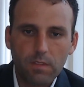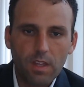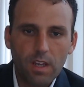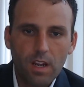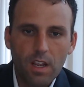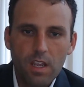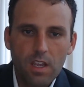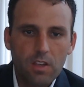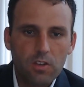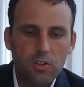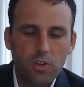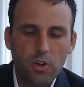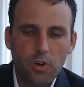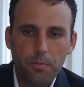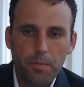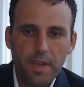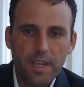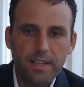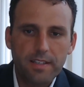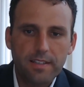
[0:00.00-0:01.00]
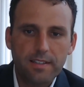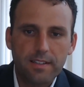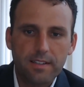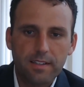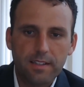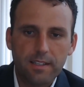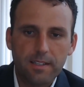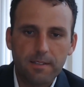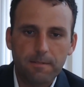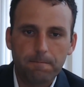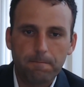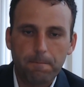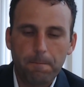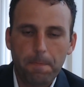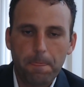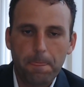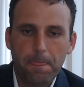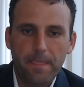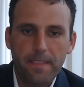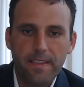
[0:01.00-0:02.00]
so basically,
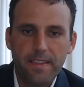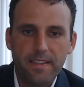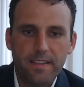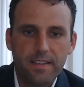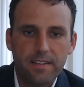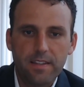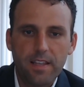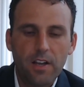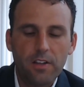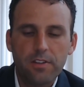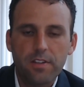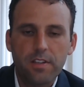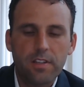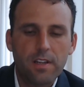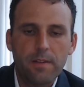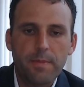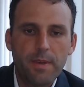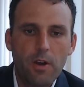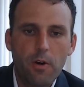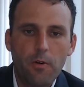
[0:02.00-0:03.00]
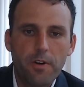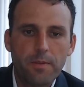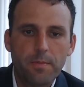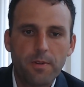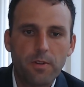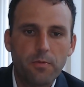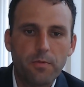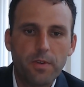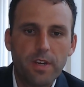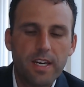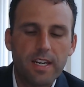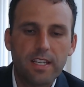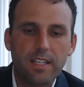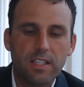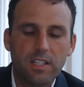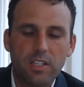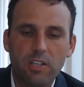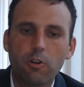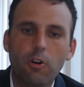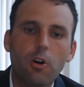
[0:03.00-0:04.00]
delta is going to be always between
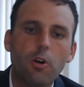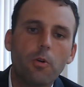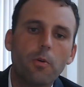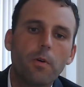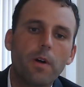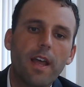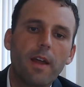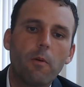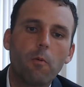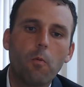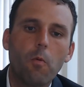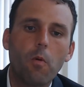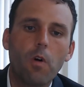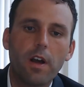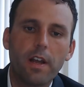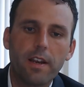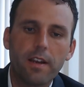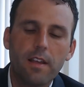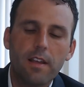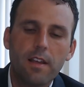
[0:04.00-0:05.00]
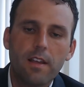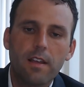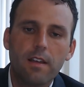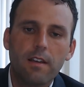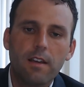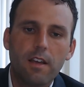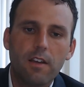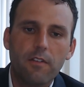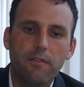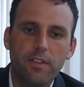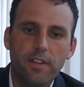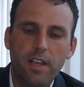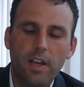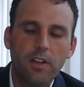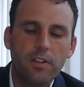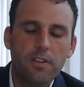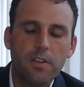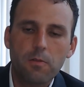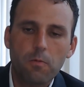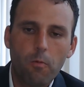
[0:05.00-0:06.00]
0 and 1. If the delta
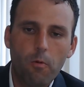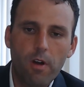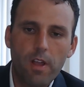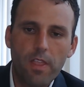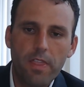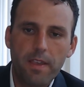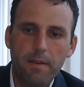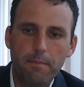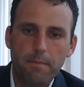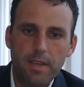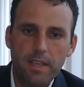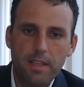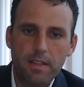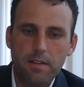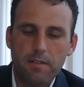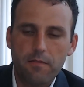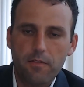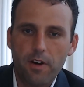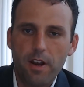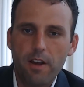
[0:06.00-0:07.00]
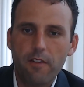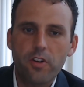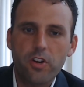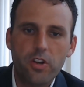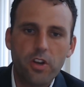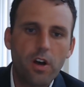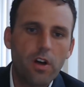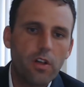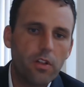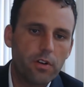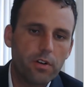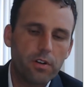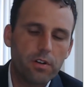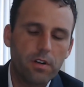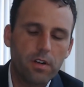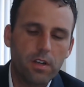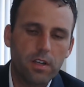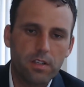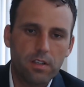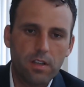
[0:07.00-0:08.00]
is 1, that means for every dollar a
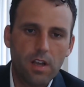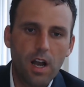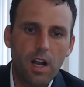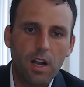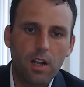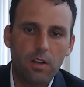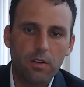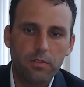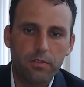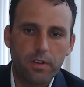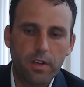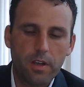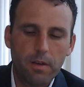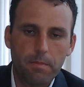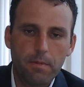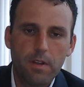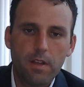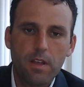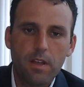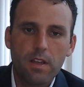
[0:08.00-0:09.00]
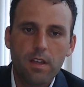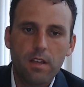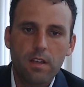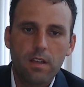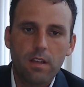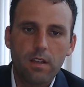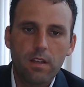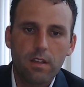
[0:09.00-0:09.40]
stock goes up, the